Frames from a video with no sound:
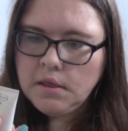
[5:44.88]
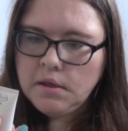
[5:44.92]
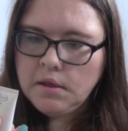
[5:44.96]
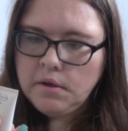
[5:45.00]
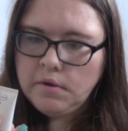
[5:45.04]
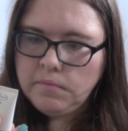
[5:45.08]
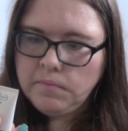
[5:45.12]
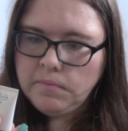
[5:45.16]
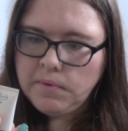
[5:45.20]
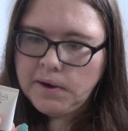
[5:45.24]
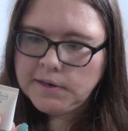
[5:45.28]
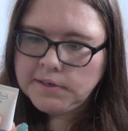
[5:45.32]

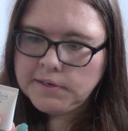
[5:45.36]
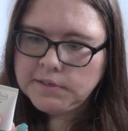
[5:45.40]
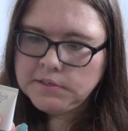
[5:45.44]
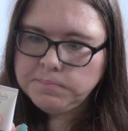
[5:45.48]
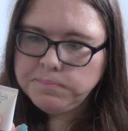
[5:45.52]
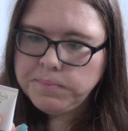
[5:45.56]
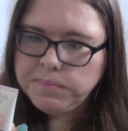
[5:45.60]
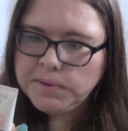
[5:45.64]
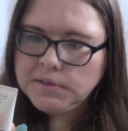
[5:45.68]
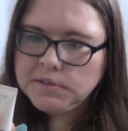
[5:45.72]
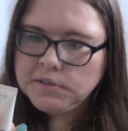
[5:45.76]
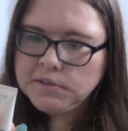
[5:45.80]
Right,
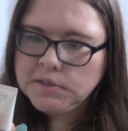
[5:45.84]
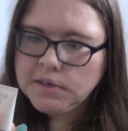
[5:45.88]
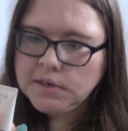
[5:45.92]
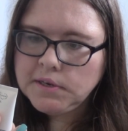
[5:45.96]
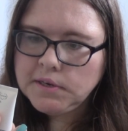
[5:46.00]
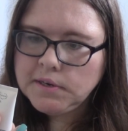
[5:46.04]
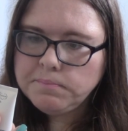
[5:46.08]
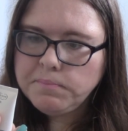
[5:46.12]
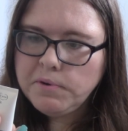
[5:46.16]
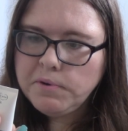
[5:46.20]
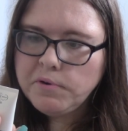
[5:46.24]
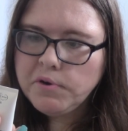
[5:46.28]

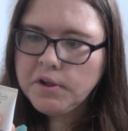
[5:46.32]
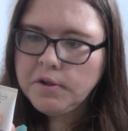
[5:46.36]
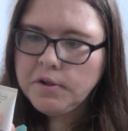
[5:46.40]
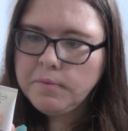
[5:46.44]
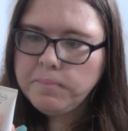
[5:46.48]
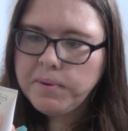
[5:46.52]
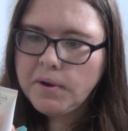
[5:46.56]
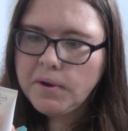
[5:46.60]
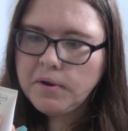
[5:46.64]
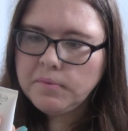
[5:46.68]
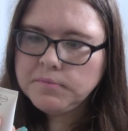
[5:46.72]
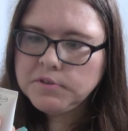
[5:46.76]
basically Miracle
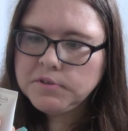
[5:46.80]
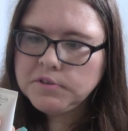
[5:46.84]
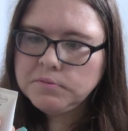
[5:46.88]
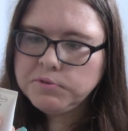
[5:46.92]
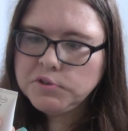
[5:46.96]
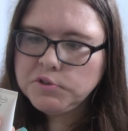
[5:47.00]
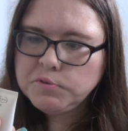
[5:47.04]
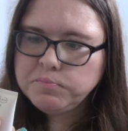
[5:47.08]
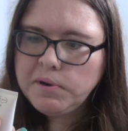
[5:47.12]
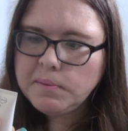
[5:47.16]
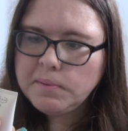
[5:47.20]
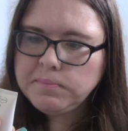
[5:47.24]
Balm,
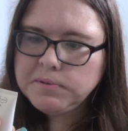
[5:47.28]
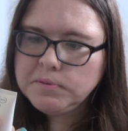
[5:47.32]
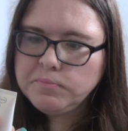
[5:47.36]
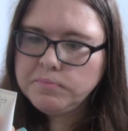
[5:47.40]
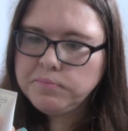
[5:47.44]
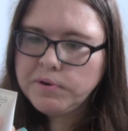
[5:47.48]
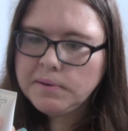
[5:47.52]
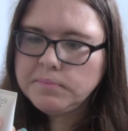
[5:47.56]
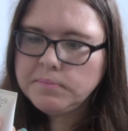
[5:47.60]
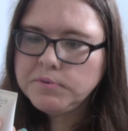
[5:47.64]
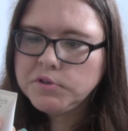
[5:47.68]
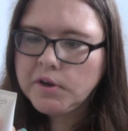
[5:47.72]
which preps and
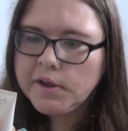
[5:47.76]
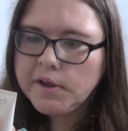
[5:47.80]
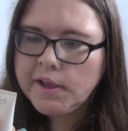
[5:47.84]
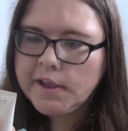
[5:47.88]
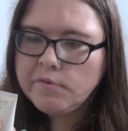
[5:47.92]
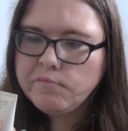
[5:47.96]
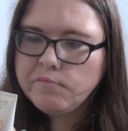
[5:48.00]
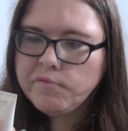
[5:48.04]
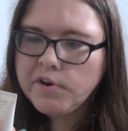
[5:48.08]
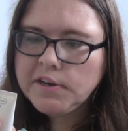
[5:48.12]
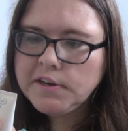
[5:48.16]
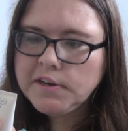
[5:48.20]
primes your hair
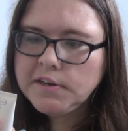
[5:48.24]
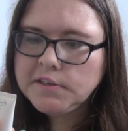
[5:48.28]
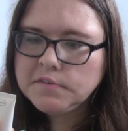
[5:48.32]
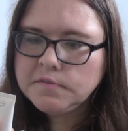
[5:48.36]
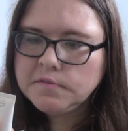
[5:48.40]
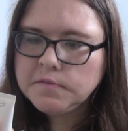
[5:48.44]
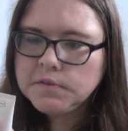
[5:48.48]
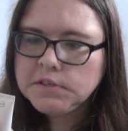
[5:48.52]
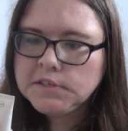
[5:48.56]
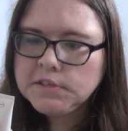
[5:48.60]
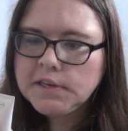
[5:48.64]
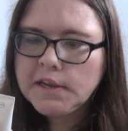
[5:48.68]
in readiness
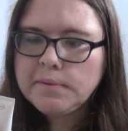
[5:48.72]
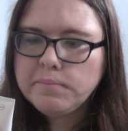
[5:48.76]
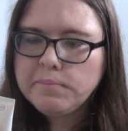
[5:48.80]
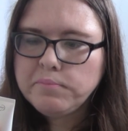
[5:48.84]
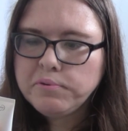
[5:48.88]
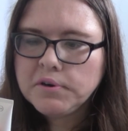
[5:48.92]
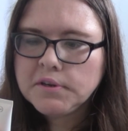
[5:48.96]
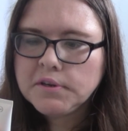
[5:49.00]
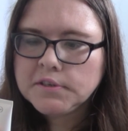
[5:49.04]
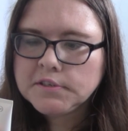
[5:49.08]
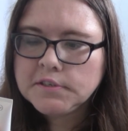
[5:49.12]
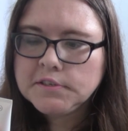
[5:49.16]
for styling
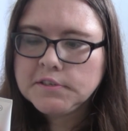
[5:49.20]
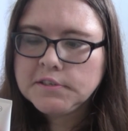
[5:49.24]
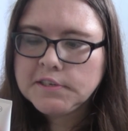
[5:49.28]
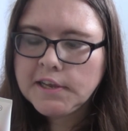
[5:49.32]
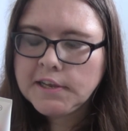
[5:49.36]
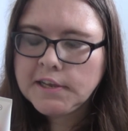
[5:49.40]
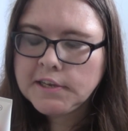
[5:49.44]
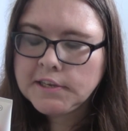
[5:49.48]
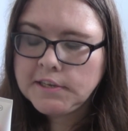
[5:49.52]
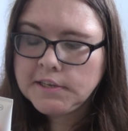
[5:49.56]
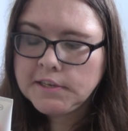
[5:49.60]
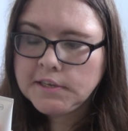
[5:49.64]
products and
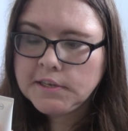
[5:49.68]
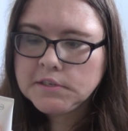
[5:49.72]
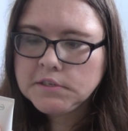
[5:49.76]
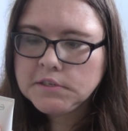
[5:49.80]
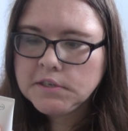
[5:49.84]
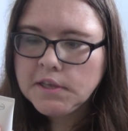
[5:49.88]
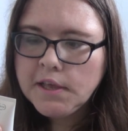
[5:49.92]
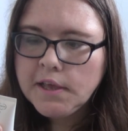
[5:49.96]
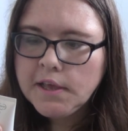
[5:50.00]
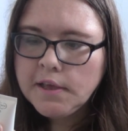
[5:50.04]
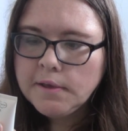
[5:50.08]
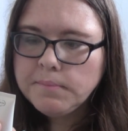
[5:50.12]
techniques,
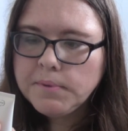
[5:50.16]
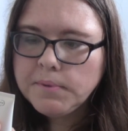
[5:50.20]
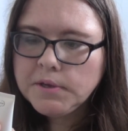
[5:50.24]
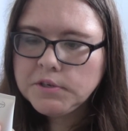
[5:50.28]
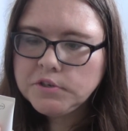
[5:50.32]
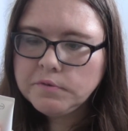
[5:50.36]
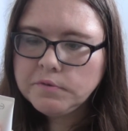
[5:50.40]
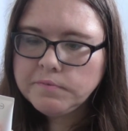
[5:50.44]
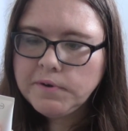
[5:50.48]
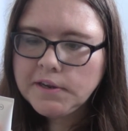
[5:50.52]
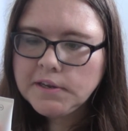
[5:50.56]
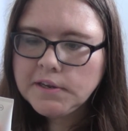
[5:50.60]
makes
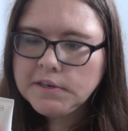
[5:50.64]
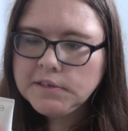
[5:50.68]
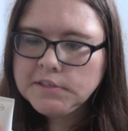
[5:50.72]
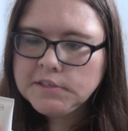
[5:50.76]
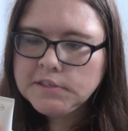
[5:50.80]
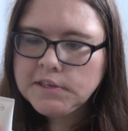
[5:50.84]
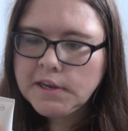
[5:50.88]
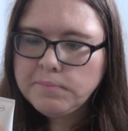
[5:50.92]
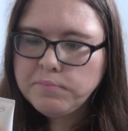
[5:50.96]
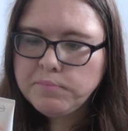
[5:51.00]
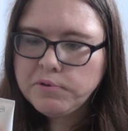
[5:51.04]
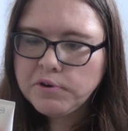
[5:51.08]
your regular
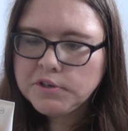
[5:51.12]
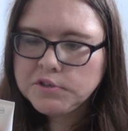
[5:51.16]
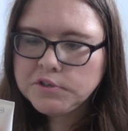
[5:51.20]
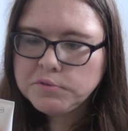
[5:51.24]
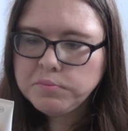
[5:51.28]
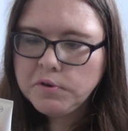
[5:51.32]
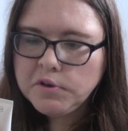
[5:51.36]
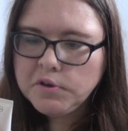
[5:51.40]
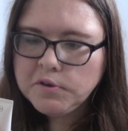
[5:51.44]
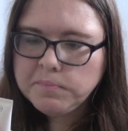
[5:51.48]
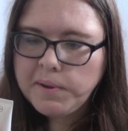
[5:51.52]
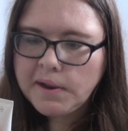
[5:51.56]
styling products
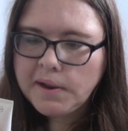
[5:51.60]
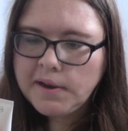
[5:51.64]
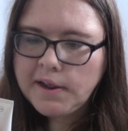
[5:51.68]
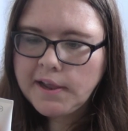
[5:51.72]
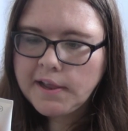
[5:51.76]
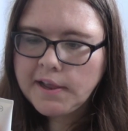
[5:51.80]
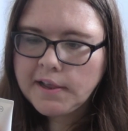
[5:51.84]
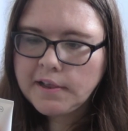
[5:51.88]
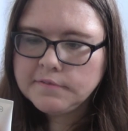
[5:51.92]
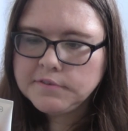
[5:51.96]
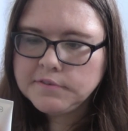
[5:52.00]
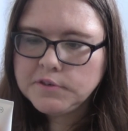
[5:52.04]
work better
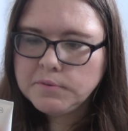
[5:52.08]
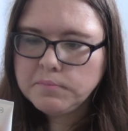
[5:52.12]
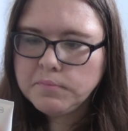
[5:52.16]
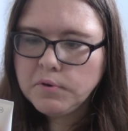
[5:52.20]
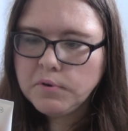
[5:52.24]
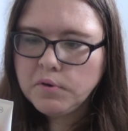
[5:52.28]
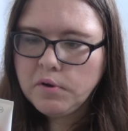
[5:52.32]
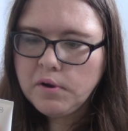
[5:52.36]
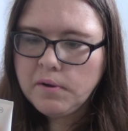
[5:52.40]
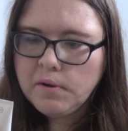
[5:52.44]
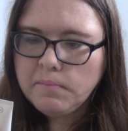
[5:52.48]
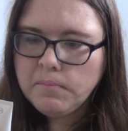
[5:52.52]
and gives
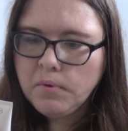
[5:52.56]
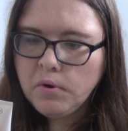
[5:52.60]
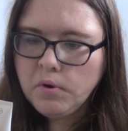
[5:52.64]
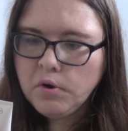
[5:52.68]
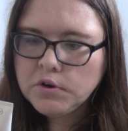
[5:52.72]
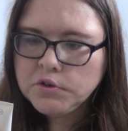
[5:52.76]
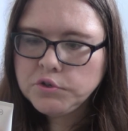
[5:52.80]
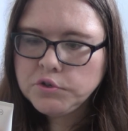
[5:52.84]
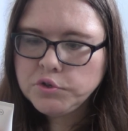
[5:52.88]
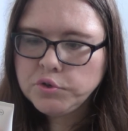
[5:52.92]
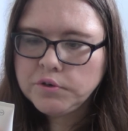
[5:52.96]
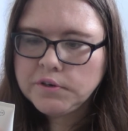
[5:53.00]
you more
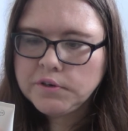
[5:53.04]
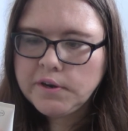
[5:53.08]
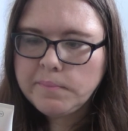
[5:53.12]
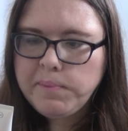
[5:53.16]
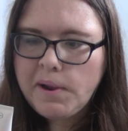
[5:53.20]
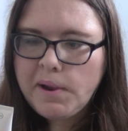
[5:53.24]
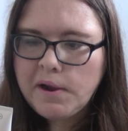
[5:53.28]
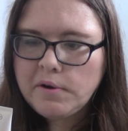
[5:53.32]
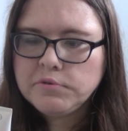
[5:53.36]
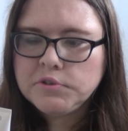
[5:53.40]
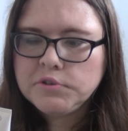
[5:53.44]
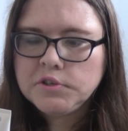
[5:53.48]
control and a
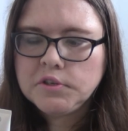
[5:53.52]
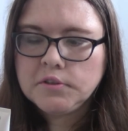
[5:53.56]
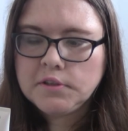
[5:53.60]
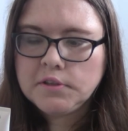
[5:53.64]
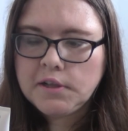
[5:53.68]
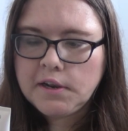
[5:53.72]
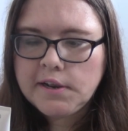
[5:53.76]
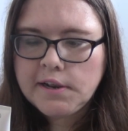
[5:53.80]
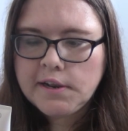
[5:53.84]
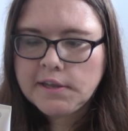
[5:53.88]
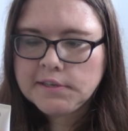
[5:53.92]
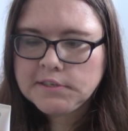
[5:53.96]
better result
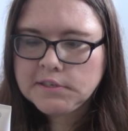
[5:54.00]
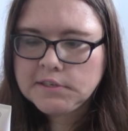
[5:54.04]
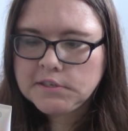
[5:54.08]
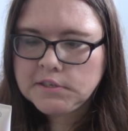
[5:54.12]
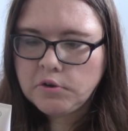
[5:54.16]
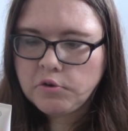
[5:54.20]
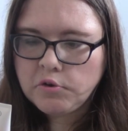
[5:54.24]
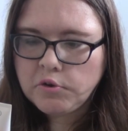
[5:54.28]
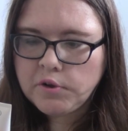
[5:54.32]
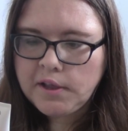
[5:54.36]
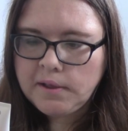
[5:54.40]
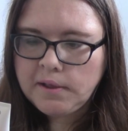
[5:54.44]
that lasts
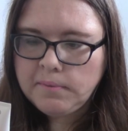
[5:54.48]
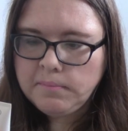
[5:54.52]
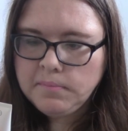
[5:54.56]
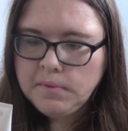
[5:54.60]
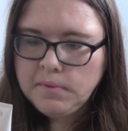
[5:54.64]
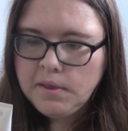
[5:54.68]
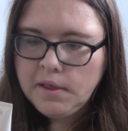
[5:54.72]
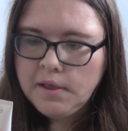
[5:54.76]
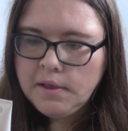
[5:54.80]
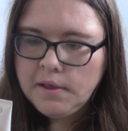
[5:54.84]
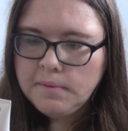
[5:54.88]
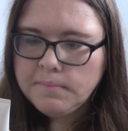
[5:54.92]
longer.
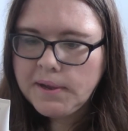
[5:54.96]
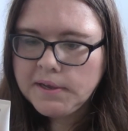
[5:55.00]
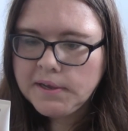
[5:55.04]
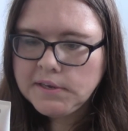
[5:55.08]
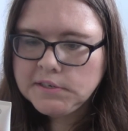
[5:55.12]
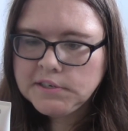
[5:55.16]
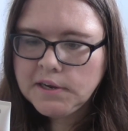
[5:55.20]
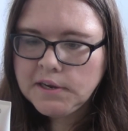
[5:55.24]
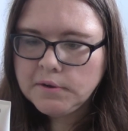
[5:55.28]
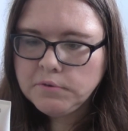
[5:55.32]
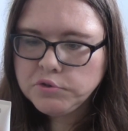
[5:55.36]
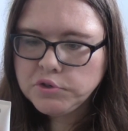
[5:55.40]
Like a
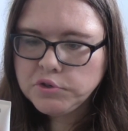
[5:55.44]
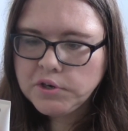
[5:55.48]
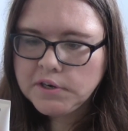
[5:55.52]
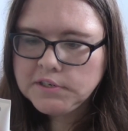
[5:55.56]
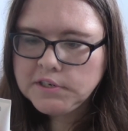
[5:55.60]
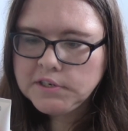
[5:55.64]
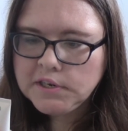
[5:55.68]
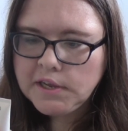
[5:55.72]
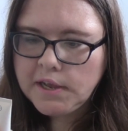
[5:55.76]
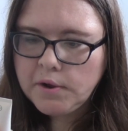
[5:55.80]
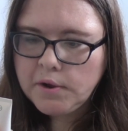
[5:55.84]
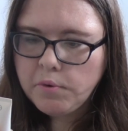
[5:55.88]
towel
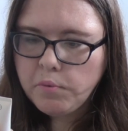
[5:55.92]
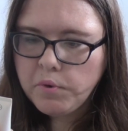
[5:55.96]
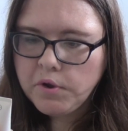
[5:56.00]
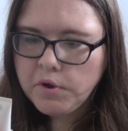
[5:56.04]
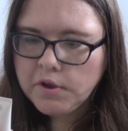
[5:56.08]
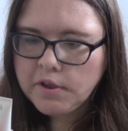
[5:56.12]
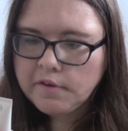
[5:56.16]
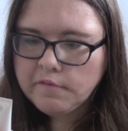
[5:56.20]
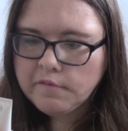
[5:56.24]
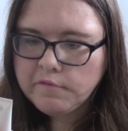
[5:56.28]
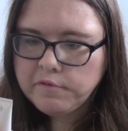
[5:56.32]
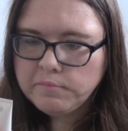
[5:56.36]
dried hair
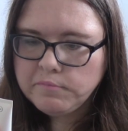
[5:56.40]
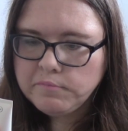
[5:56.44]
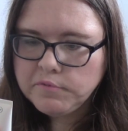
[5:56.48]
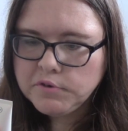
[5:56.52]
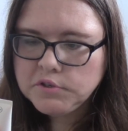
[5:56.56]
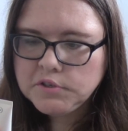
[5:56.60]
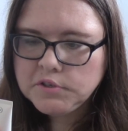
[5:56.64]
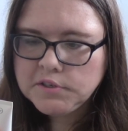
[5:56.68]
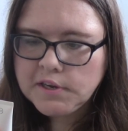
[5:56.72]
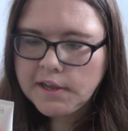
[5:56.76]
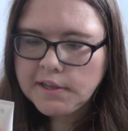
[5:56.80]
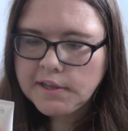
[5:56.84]
working from
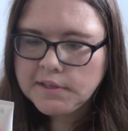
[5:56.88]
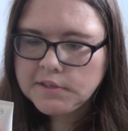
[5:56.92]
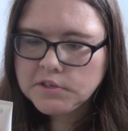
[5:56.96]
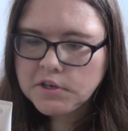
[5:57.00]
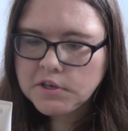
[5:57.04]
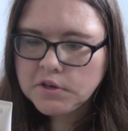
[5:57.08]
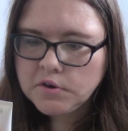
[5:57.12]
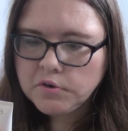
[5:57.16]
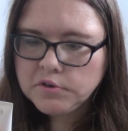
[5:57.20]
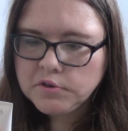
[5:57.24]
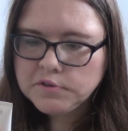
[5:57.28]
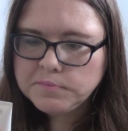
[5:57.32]
roots to ends
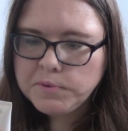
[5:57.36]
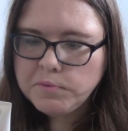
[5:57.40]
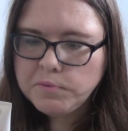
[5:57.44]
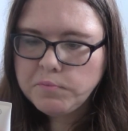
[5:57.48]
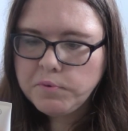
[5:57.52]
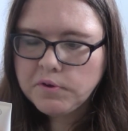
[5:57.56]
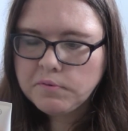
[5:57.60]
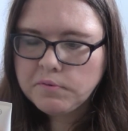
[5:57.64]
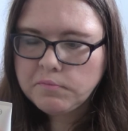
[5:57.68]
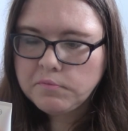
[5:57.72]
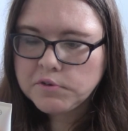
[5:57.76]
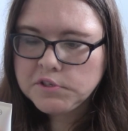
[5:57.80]
can also be
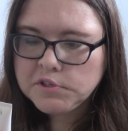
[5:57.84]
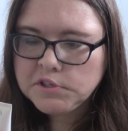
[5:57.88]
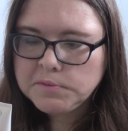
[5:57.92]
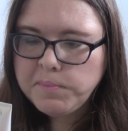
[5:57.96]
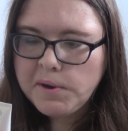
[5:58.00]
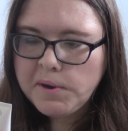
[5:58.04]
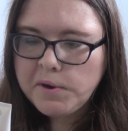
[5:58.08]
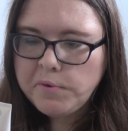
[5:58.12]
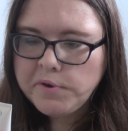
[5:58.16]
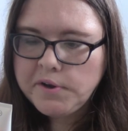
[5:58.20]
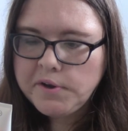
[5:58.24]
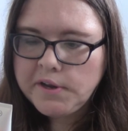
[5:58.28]
worked
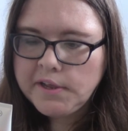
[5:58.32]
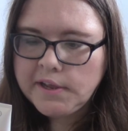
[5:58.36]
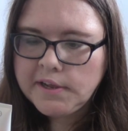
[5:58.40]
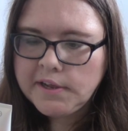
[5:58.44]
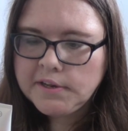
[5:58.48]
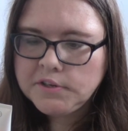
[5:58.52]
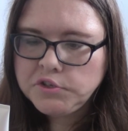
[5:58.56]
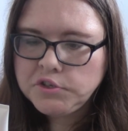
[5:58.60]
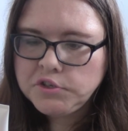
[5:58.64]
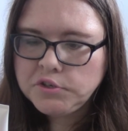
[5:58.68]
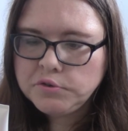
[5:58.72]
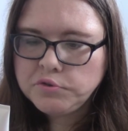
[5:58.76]
sparingly
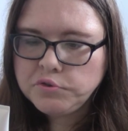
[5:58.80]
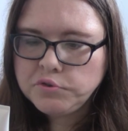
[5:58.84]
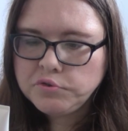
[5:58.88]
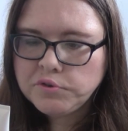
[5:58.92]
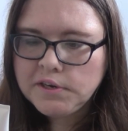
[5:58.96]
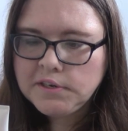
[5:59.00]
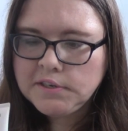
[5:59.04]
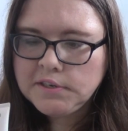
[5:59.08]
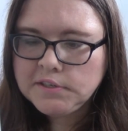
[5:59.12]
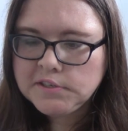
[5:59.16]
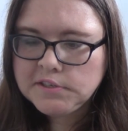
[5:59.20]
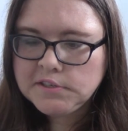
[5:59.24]
into dry